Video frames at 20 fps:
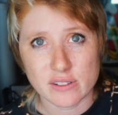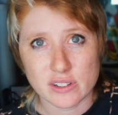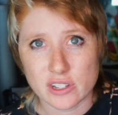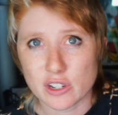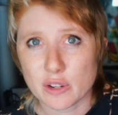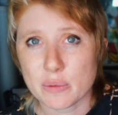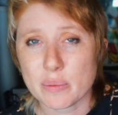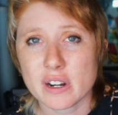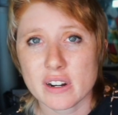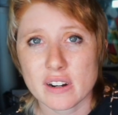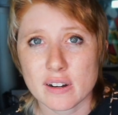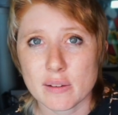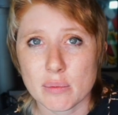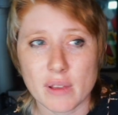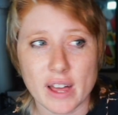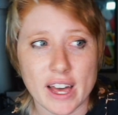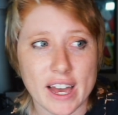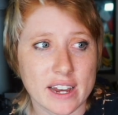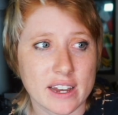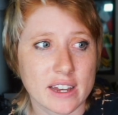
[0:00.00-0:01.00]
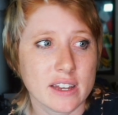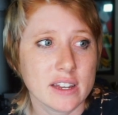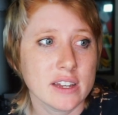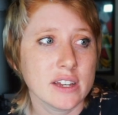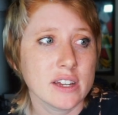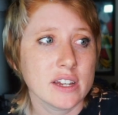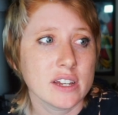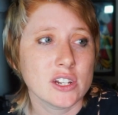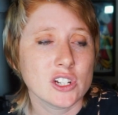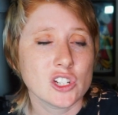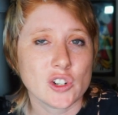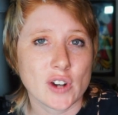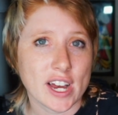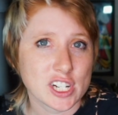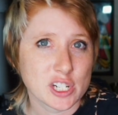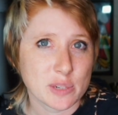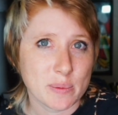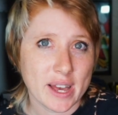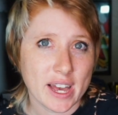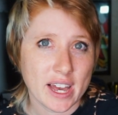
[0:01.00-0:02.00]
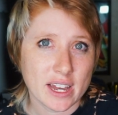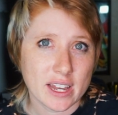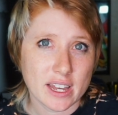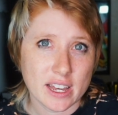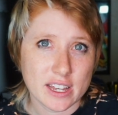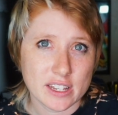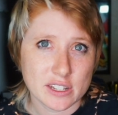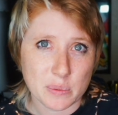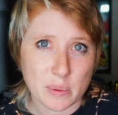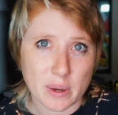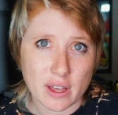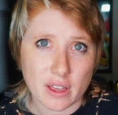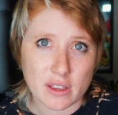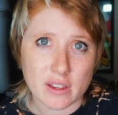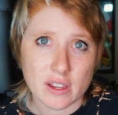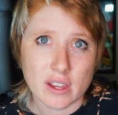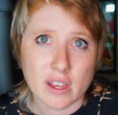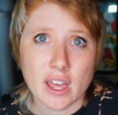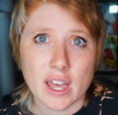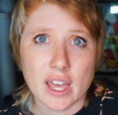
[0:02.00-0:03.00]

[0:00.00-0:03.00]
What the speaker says: You could put it in a black trash bag as well.